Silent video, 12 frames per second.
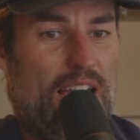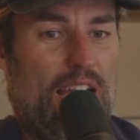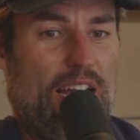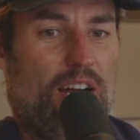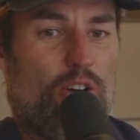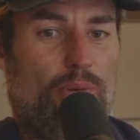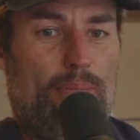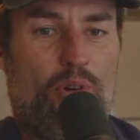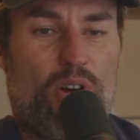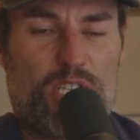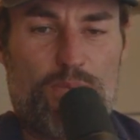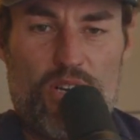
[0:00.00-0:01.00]
And I
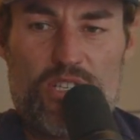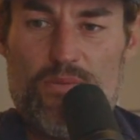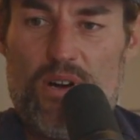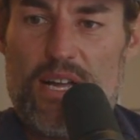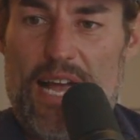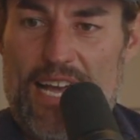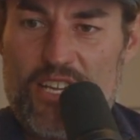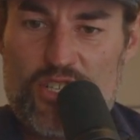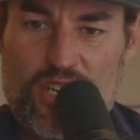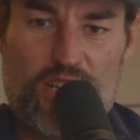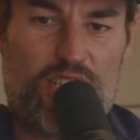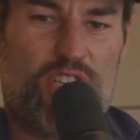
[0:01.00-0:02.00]
remember I spoke to my
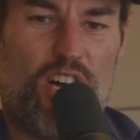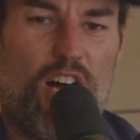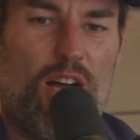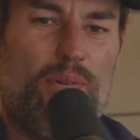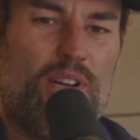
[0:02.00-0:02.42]
agent at the time